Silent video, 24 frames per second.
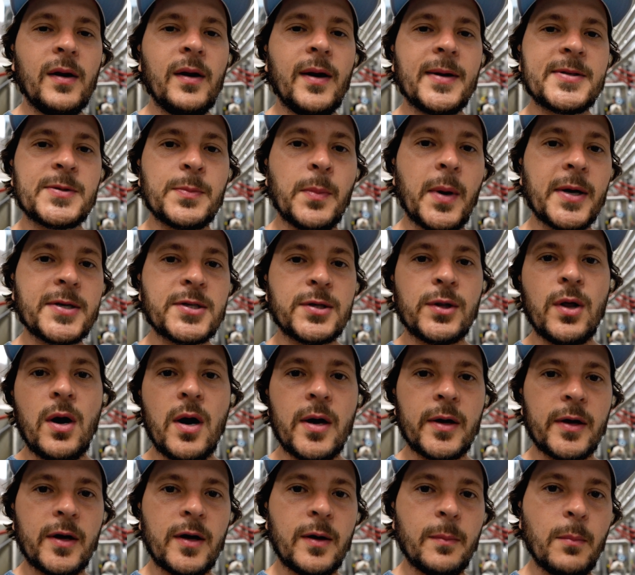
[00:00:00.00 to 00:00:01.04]
It's much
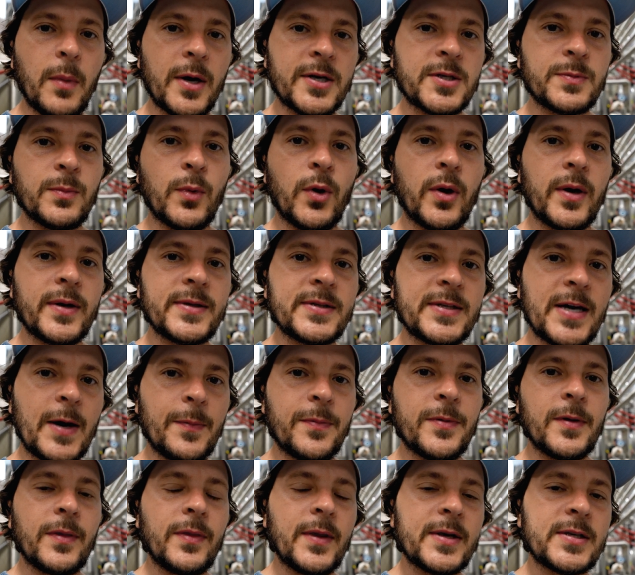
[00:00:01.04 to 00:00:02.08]
longer and much more in
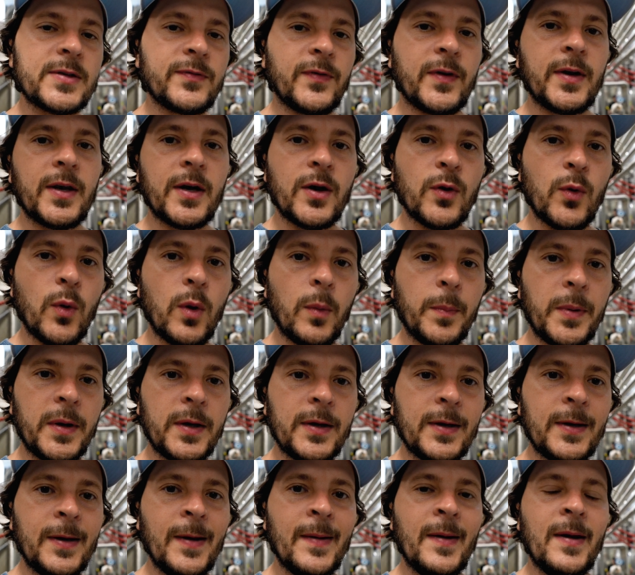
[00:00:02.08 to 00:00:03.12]
depth than this video will
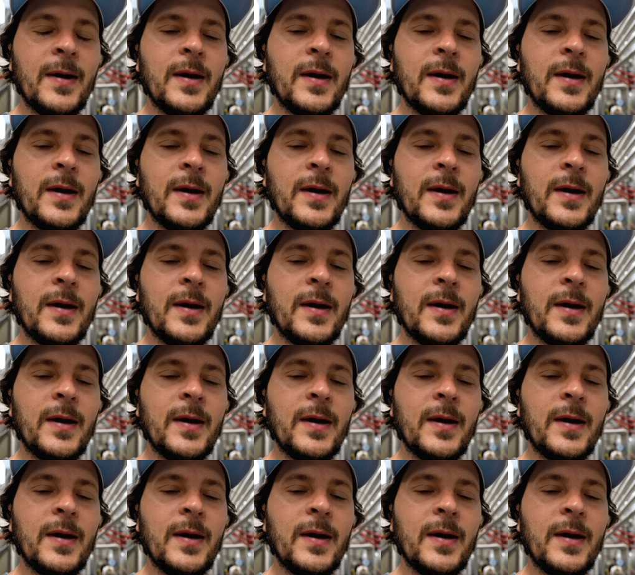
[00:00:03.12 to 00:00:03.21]
be,